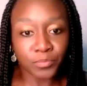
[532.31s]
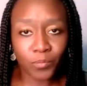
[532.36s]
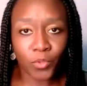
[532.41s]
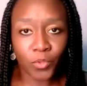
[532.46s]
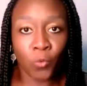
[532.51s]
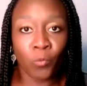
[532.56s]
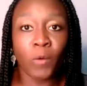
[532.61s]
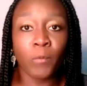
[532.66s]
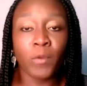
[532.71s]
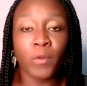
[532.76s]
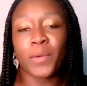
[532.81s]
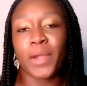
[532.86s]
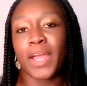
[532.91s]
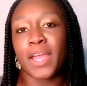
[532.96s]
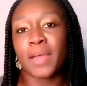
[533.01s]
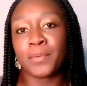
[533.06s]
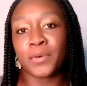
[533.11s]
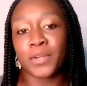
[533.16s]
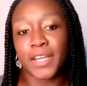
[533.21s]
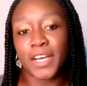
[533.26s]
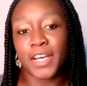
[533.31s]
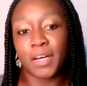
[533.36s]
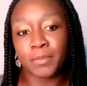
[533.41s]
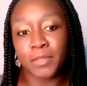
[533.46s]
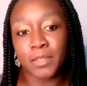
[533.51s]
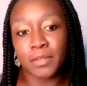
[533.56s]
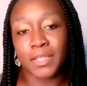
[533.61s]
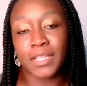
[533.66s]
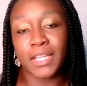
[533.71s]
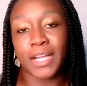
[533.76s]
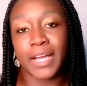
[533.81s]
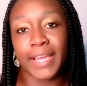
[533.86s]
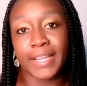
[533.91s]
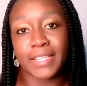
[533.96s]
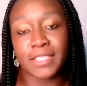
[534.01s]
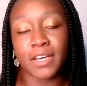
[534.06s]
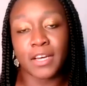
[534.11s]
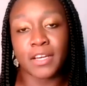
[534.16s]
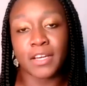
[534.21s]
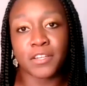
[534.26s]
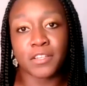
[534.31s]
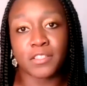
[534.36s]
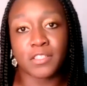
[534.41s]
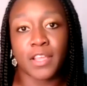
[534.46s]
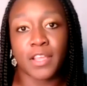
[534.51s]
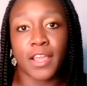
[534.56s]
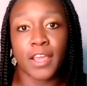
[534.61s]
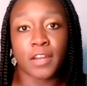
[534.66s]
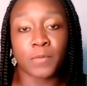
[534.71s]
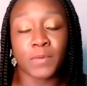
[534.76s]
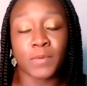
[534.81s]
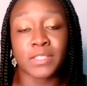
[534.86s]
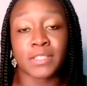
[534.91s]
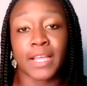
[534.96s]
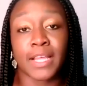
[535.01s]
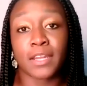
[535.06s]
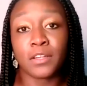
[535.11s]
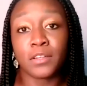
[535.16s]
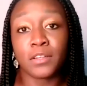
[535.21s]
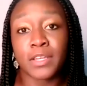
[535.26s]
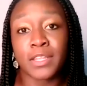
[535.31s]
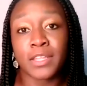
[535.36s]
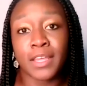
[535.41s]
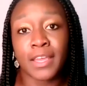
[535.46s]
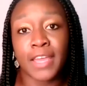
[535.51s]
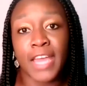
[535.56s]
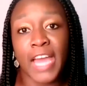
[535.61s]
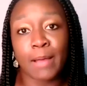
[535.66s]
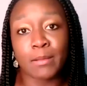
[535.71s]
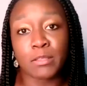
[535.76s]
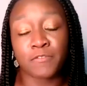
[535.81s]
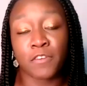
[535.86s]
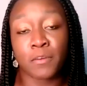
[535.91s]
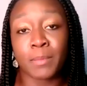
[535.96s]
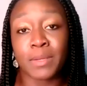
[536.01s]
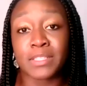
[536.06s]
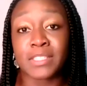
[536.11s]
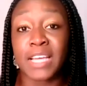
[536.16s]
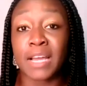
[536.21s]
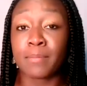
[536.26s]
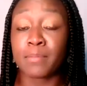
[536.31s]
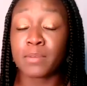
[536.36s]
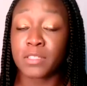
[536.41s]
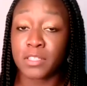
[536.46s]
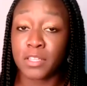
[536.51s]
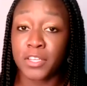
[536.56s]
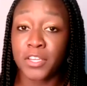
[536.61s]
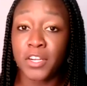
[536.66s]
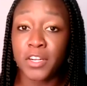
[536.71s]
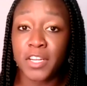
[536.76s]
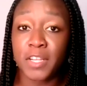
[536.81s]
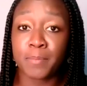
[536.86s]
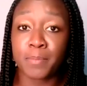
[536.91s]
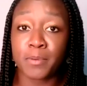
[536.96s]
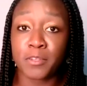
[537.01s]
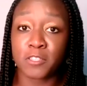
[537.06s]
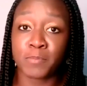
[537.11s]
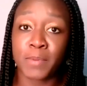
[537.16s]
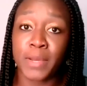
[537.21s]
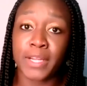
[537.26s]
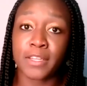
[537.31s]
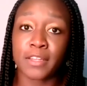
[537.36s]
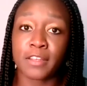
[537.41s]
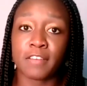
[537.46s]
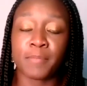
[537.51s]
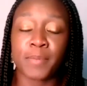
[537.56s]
what we were able to help the client to understand was not only the gaps from a cybersecurity perspective,